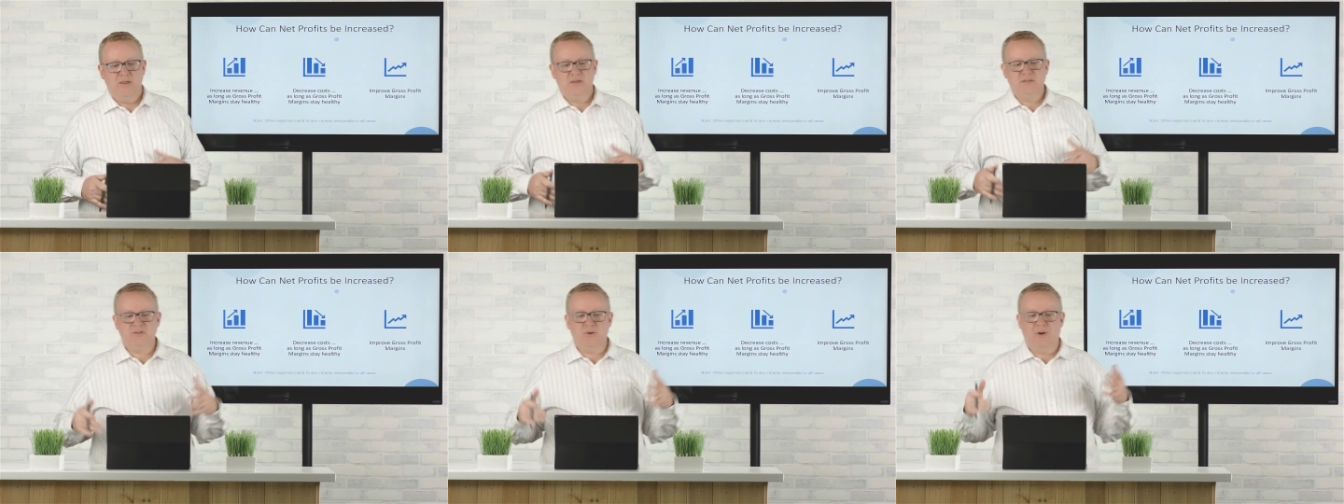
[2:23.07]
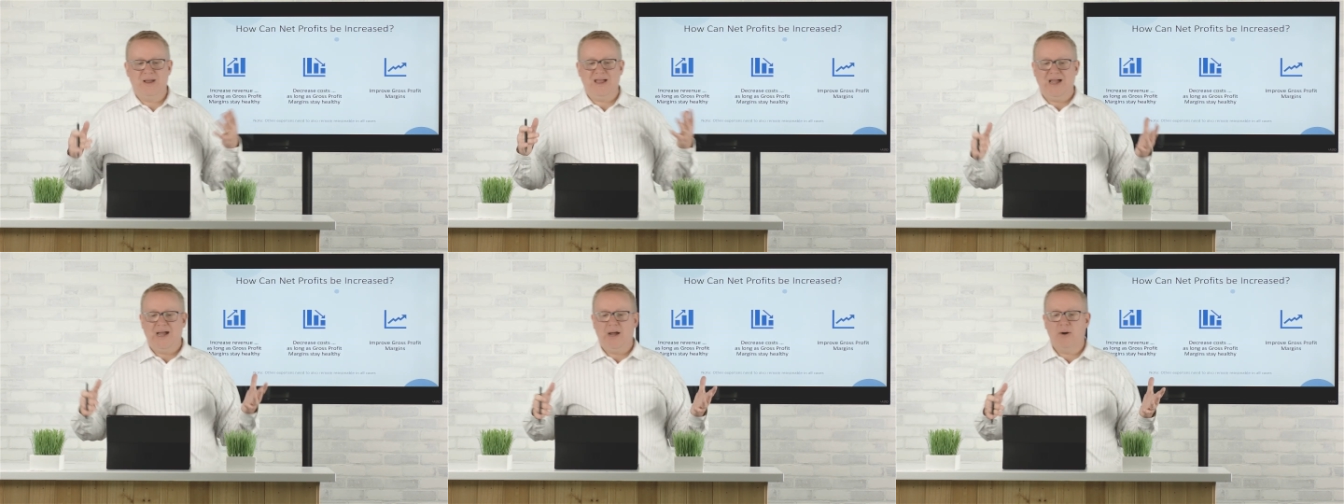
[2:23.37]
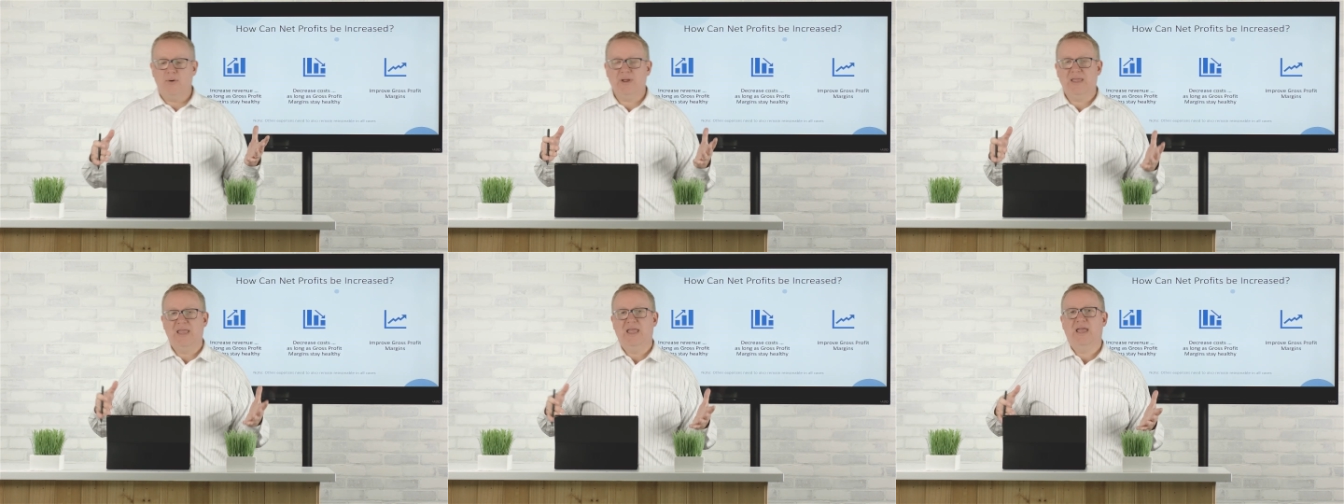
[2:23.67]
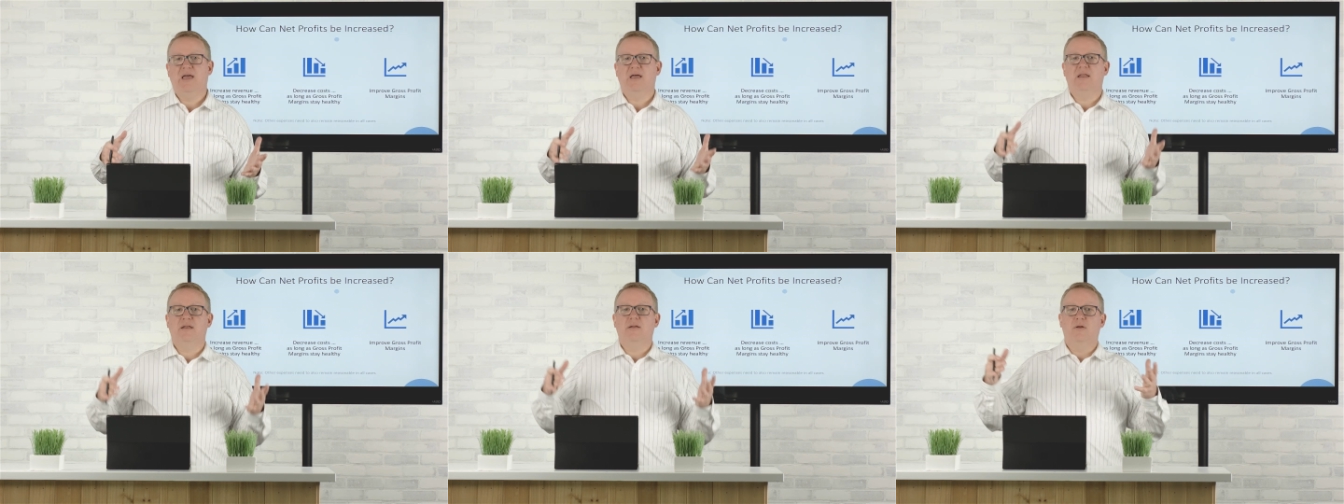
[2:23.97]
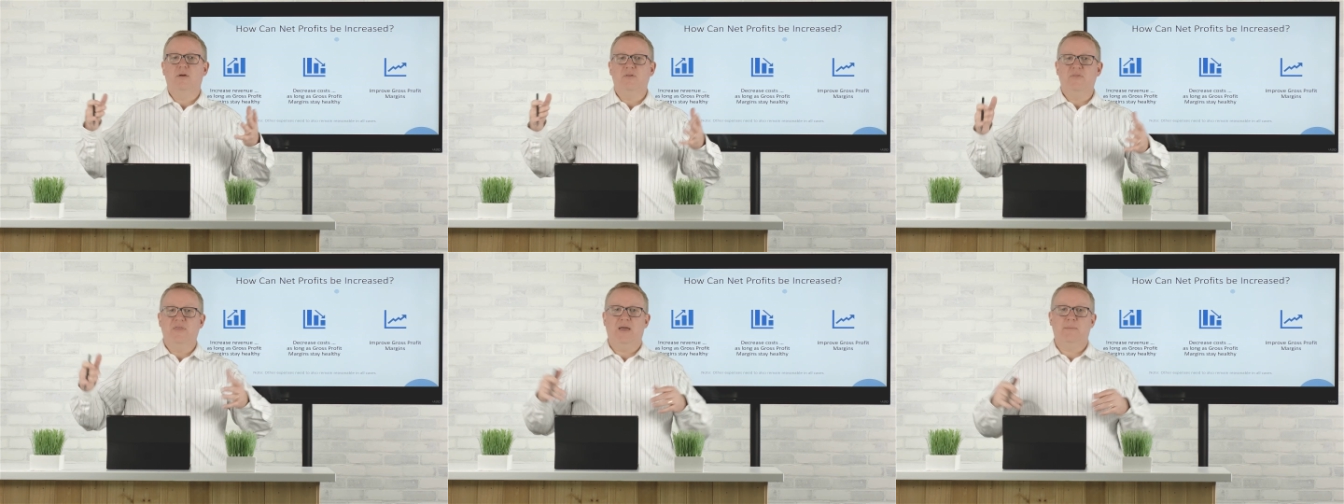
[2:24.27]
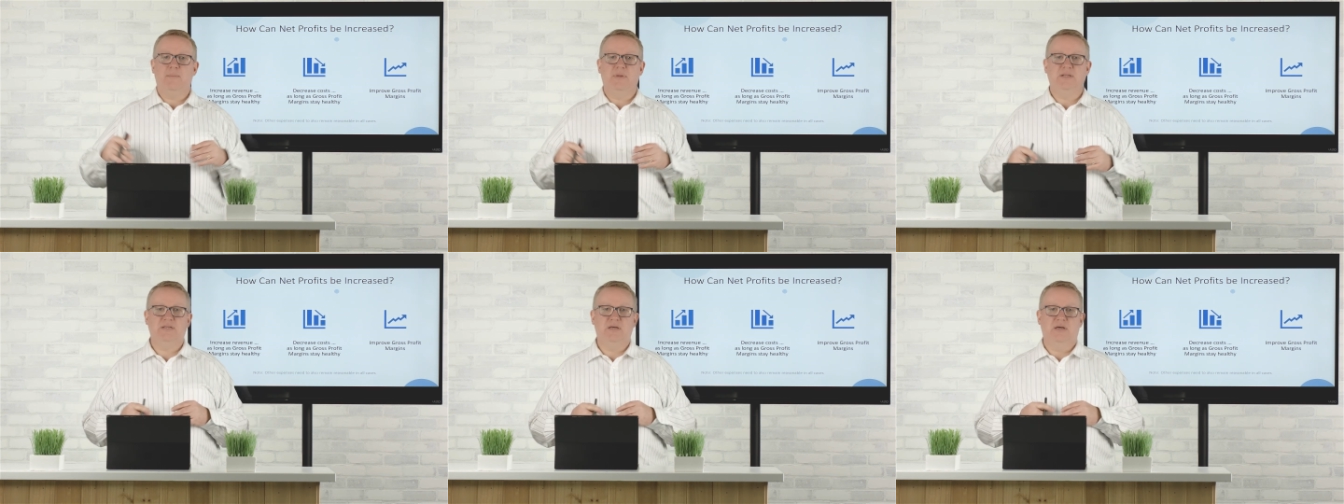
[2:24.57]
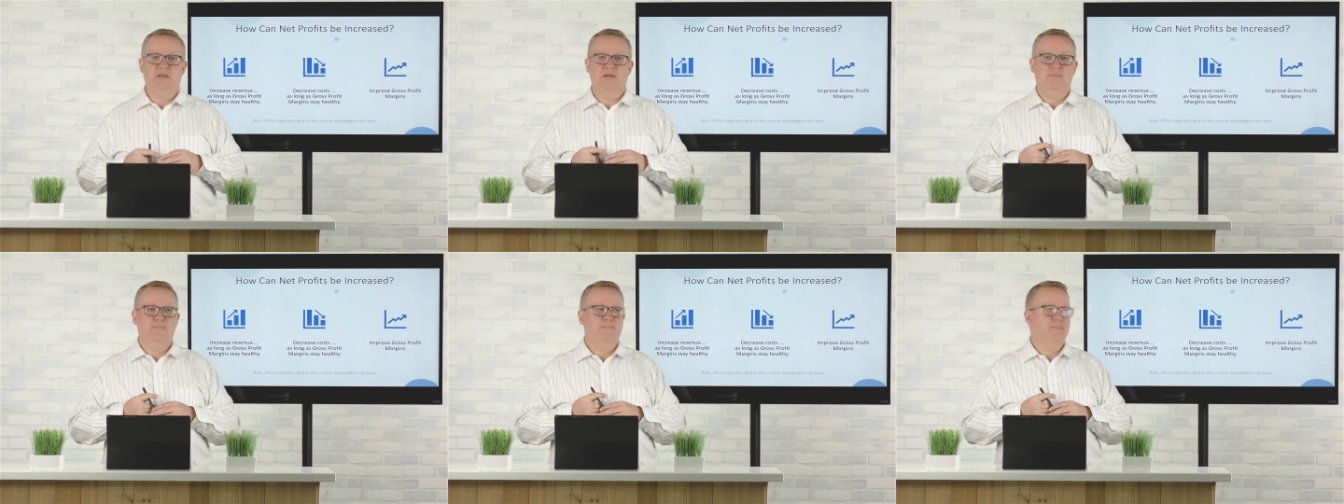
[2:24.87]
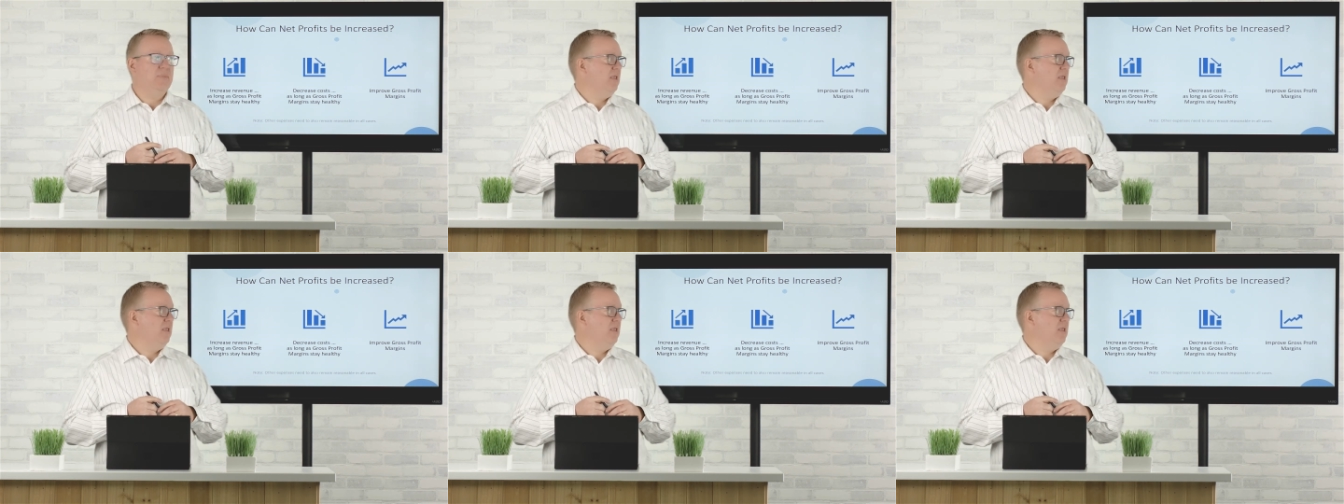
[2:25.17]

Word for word: So how can that be done?